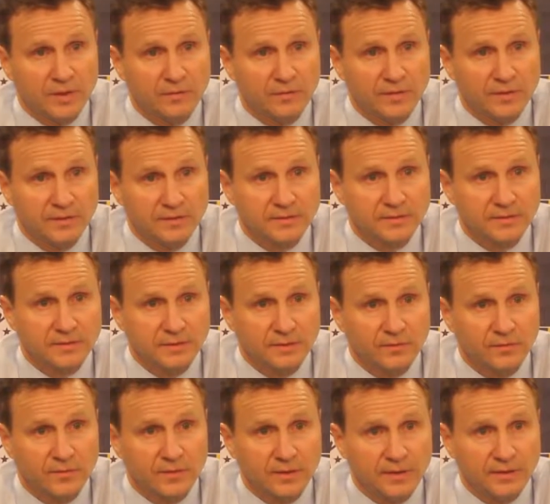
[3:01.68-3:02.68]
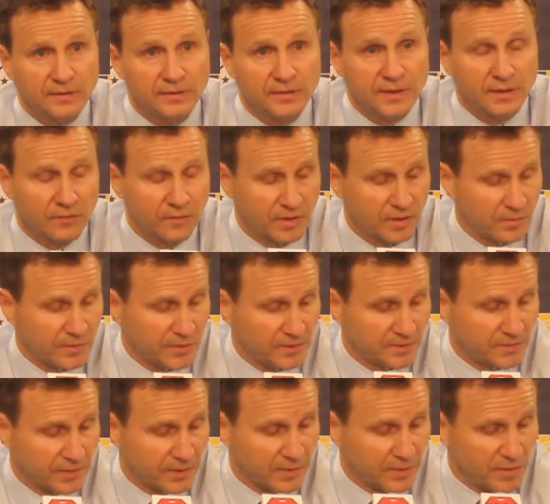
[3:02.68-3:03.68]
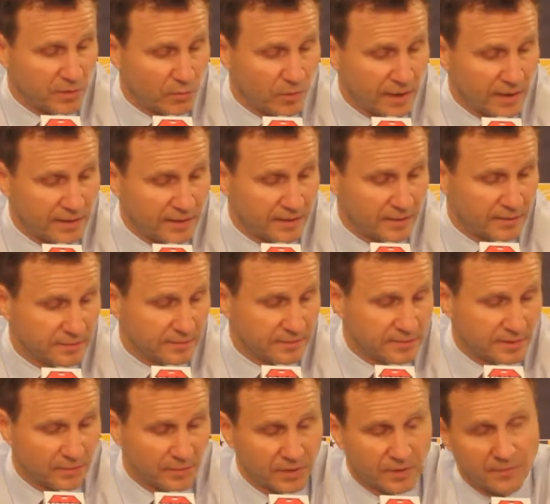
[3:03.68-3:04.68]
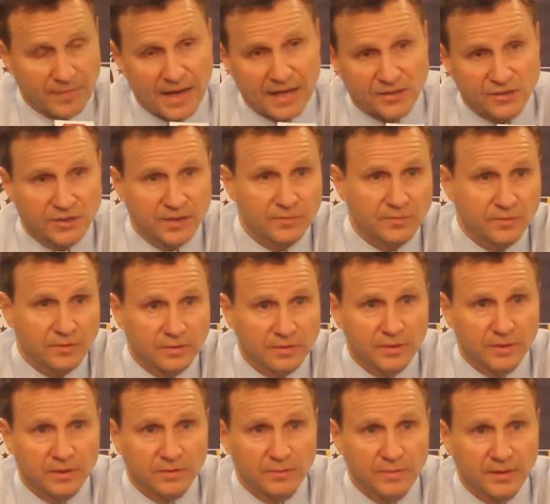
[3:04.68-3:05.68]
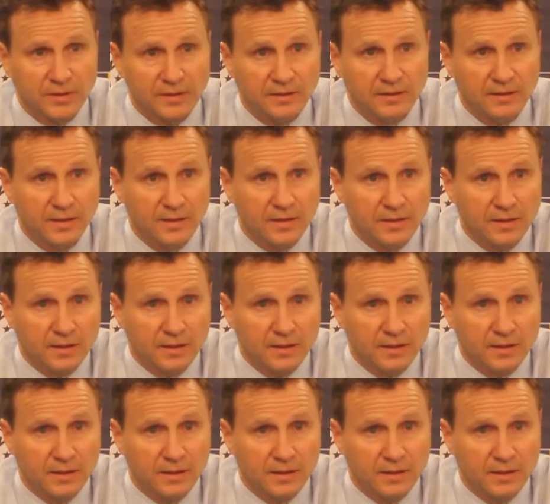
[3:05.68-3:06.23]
But if he's given them, he's going to be ready, and some of the matchups are going to be